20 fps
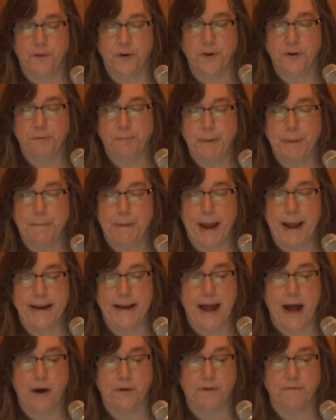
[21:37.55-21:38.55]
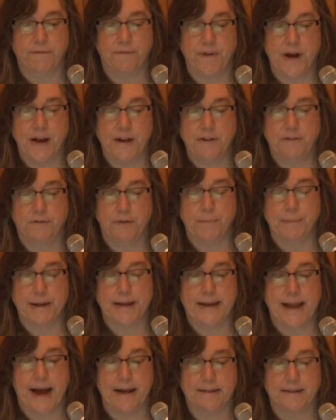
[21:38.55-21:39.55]
first be paid out of funds from the
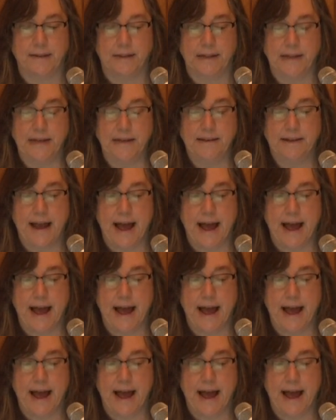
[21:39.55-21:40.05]
gasoline